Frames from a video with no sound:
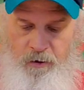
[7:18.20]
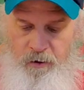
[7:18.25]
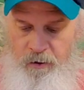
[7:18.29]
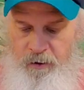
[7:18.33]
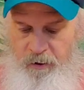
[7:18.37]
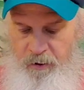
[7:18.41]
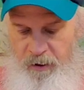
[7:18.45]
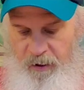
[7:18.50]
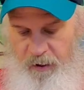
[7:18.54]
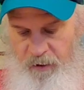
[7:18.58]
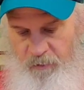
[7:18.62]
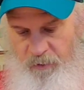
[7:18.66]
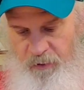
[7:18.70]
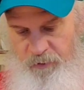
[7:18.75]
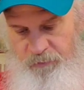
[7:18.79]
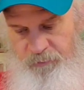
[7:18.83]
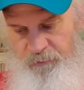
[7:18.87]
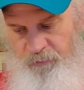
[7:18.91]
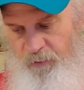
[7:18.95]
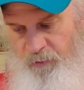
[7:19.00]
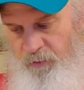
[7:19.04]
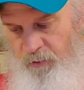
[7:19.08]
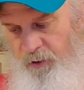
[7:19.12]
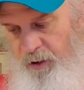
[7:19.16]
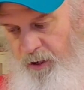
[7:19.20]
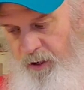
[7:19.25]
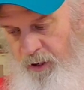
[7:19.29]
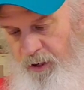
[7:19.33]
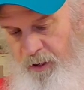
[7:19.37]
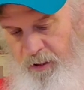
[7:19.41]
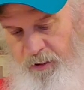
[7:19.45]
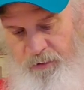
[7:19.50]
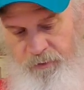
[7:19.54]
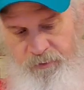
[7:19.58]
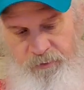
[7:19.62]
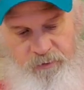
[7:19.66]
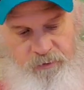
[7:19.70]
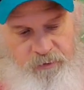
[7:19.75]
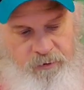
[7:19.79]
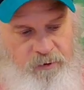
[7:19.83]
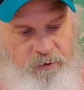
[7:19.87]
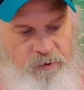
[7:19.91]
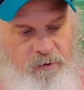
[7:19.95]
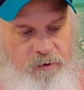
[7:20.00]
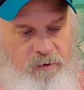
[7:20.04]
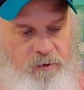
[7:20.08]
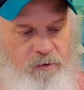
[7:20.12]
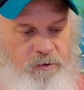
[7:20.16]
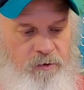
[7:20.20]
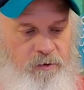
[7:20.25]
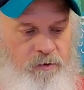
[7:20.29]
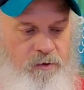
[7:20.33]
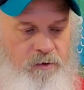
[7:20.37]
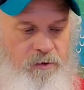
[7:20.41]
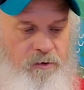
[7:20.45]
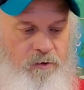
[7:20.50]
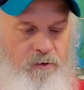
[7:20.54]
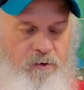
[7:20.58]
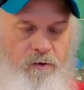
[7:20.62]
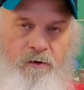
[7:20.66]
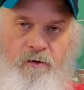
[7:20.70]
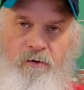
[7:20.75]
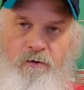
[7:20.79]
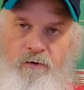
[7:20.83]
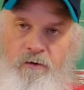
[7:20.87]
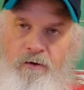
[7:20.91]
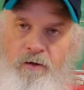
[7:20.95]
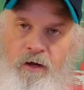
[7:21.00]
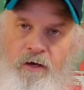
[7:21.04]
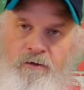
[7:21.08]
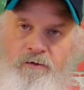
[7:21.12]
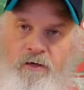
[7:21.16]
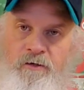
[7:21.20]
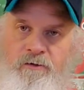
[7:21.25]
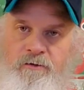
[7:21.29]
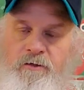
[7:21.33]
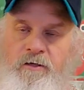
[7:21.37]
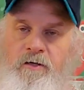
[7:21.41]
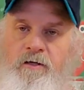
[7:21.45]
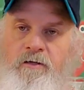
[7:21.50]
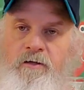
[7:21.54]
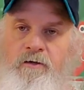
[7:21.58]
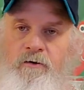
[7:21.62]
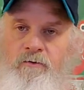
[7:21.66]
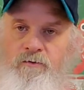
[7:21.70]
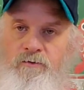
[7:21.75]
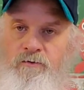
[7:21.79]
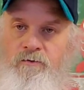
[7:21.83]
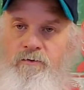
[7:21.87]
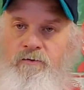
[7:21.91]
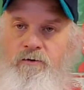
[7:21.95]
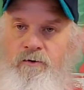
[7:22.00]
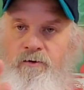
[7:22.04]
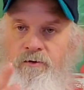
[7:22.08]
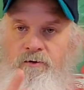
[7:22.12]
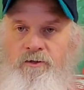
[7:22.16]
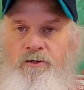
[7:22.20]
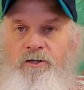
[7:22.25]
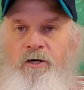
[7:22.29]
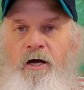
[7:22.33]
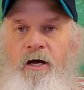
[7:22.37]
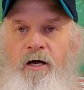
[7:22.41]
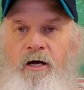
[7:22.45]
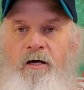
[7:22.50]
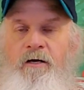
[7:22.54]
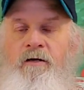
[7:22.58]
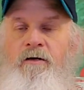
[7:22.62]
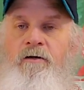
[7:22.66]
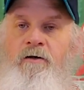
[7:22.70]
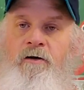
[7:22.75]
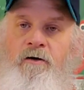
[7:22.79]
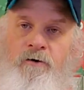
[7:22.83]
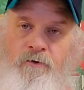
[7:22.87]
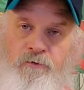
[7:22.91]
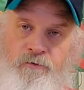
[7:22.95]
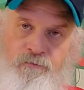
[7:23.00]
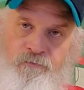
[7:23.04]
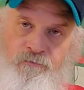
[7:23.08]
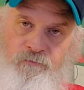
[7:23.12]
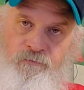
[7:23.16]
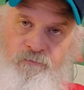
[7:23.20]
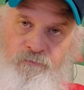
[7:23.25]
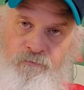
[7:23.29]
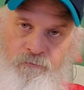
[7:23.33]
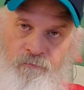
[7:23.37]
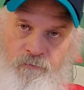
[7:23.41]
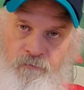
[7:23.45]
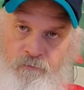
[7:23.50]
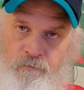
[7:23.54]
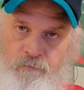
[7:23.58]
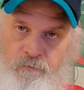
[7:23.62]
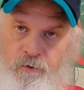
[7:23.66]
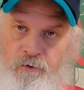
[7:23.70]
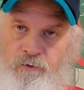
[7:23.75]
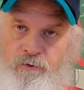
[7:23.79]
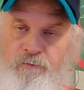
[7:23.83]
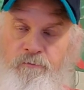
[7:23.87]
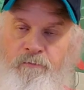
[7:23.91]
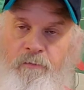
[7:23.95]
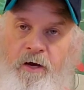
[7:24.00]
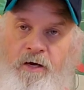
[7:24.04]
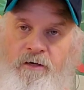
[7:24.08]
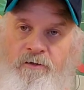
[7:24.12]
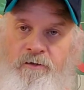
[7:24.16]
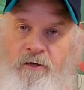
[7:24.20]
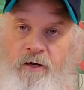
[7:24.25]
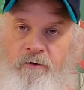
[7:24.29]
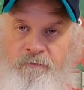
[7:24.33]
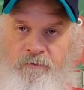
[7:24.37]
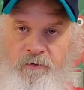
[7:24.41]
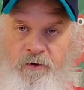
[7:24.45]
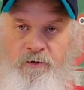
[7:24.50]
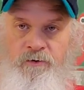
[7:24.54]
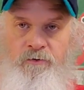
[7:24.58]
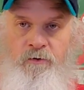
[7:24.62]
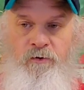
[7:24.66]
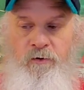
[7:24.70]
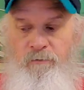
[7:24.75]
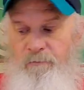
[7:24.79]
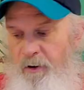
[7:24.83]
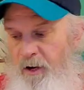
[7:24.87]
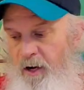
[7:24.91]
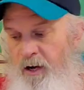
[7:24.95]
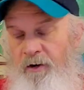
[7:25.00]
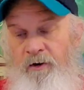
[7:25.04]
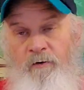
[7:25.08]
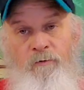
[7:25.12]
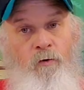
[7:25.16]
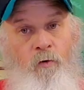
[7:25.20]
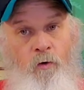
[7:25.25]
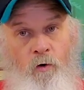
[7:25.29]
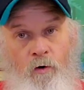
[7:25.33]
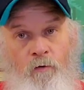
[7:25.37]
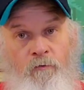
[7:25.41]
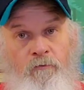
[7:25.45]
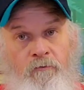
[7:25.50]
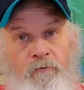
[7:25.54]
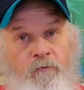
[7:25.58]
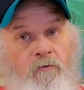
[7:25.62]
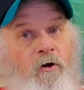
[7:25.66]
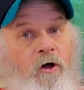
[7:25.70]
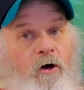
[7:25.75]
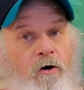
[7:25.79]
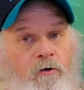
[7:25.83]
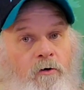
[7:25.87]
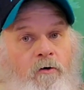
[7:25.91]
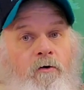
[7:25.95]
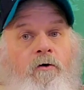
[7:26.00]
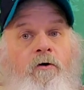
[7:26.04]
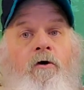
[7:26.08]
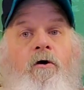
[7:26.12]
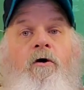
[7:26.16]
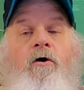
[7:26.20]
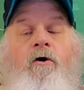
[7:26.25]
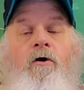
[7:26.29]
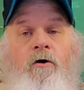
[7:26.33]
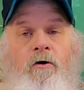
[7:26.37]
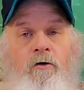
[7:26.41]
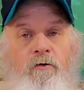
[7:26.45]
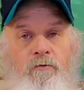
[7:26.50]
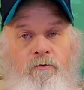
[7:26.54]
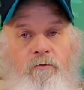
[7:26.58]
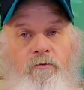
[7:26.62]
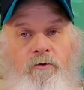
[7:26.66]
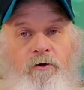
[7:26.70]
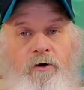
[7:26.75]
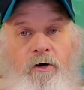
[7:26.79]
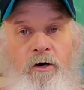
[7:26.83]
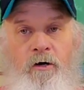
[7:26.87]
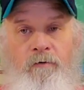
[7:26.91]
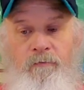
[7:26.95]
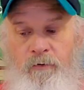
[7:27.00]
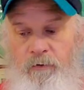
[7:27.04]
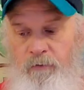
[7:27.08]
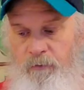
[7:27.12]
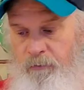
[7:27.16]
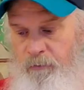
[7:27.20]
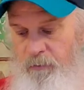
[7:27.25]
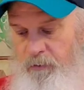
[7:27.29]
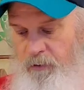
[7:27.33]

Now, as far as I said, there's shad, and there's baits I fish on the bottom or flutter through cover.